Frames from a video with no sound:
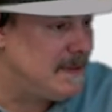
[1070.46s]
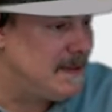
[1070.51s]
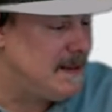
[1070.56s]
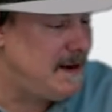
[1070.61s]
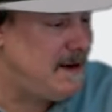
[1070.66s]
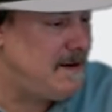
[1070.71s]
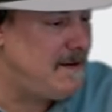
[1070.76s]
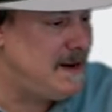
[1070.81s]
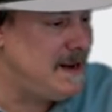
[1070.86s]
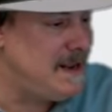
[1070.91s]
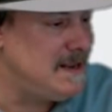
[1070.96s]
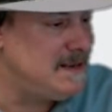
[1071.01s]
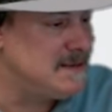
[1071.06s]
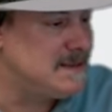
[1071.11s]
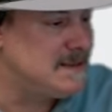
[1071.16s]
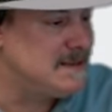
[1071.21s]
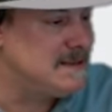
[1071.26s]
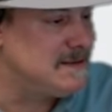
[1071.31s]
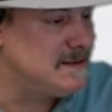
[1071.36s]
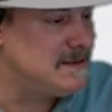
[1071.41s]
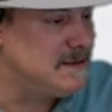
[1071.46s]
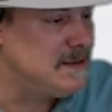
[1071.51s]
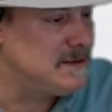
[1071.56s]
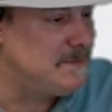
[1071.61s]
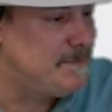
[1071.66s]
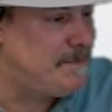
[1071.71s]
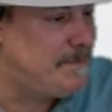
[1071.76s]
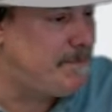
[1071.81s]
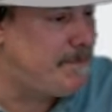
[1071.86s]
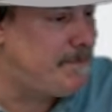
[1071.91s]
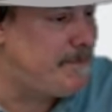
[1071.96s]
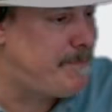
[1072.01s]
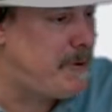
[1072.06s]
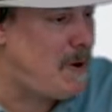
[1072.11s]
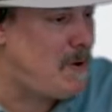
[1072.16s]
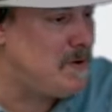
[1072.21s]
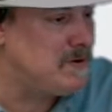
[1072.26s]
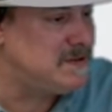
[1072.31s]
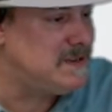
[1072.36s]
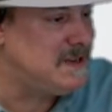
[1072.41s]
There it is. Just
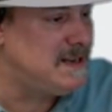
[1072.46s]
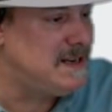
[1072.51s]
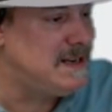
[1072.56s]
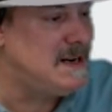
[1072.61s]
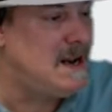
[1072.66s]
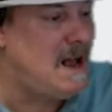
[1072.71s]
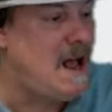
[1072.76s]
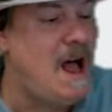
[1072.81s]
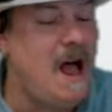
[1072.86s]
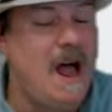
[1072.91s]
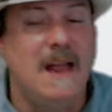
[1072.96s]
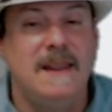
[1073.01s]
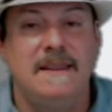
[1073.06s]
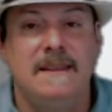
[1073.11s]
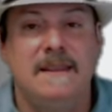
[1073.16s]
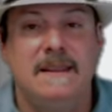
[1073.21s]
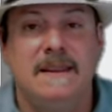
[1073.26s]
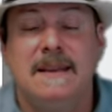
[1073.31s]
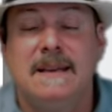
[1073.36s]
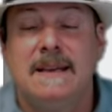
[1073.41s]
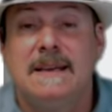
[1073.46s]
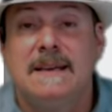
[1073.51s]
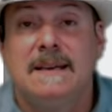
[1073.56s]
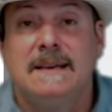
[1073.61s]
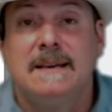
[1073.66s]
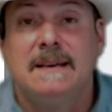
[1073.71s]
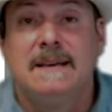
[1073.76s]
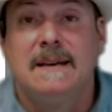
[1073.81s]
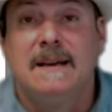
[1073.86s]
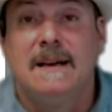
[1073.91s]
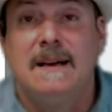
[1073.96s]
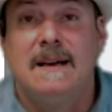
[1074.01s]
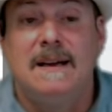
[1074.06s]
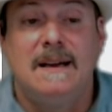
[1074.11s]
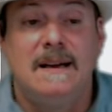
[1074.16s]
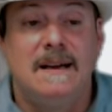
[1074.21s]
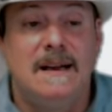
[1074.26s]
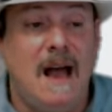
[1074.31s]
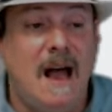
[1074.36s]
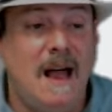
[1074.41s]
posted it on
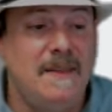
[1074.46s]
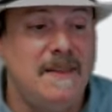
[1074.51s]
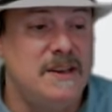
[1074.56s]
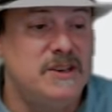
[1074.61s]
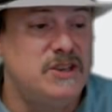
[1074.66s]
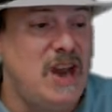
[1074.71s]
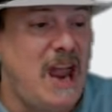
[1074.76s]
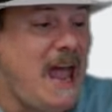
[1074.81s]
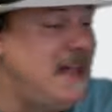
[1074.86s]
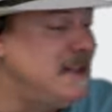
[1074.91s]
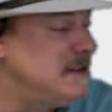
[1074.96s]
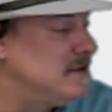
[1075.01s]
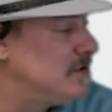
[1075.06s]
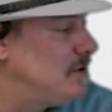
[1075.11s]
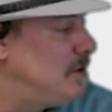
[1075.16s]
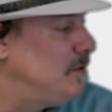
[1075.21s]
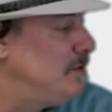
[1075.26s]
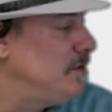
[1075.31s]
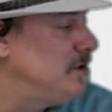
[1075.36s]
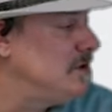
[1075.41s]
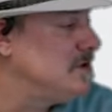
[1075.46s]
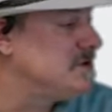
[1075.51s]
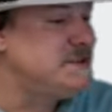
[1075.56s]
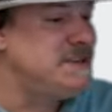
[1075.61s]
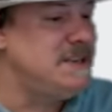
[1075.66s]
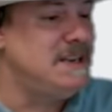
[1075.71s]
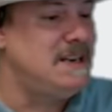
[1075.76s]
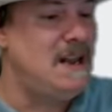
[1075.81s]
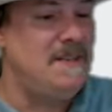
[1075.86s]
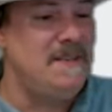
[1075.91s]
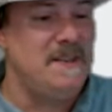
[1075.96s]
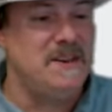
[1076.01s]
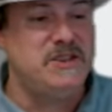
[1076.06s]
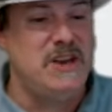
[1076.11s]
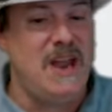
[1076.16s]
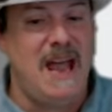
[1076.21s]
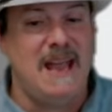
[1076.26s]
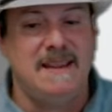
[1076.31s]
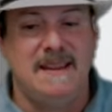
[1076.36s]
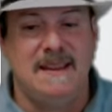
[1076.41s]
uh, on the chat, so you'll see it on the
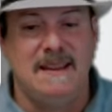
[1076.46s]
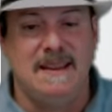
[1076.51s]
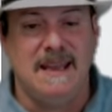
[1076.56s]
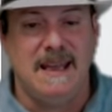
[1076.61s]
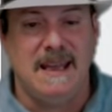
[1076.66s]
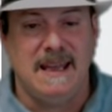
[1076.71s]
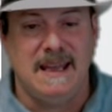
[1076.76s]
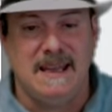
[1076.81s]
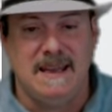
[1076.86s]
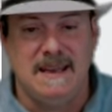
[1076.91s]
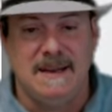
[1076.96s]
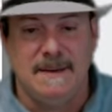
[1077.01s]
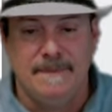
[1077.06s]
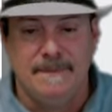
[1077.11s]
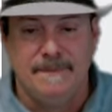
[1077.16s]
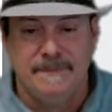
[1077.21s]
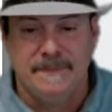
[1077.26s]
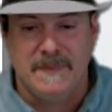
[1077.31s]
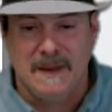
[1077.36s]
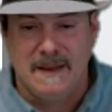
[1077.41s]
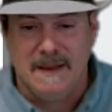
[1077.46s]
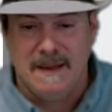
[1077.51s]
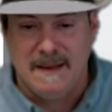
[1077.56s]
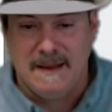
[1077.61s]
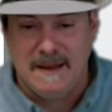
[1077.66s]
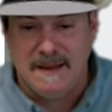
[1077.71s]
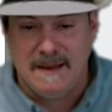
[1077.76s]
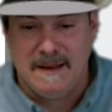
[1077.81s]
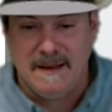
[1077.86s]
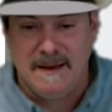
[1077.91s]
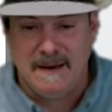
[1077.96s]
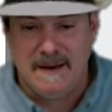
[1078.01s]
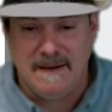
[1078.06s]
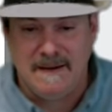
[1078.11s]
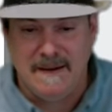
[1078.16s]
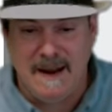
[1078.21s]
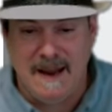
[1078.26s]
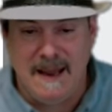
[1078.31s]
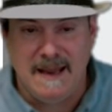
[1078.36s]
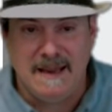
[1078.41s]
chat, the link.
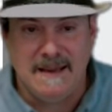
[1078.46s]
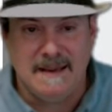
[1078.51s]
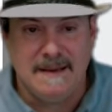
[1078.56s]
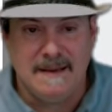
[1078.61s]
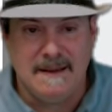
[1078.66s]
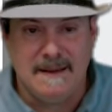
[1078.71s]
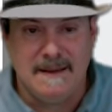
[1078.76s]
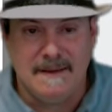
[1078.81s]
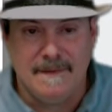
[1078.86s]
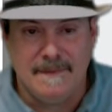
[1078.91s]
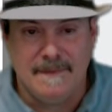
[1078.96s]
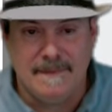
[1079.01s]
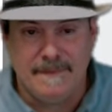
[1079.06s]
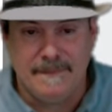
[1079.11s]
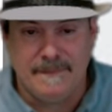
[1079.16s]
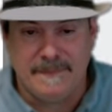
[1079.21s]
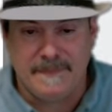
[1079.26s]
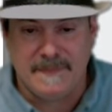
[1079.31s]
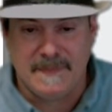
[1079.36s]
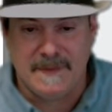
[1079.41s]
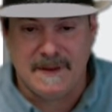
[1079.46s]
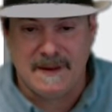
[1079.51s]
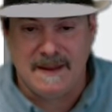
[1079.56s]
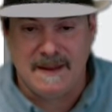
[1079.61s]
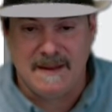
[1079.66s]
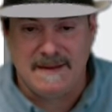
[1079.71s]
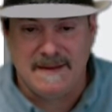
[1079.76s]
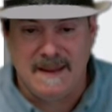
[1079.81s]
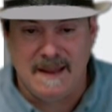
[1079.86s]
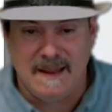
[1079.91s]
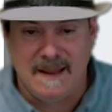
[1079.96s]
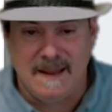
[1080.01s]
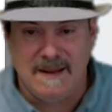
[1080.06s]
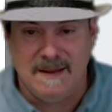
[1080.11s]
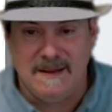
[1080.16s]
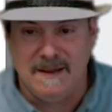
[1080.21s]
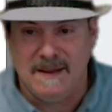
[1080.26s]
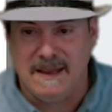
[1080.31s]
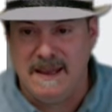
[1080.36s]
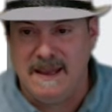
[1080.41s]
All right. Let's take a
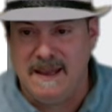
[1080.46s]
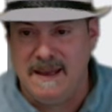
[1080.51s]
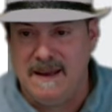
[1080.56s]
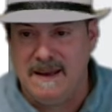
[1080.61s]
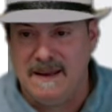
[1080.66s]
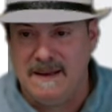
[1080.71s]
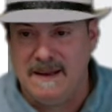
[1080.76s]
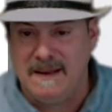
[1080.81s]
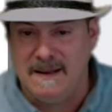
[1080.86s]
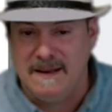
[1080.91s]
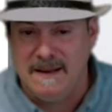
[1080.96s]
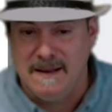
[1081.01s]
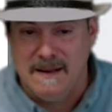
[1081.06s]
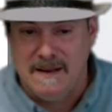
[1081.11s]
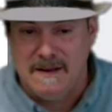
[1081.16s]
look here.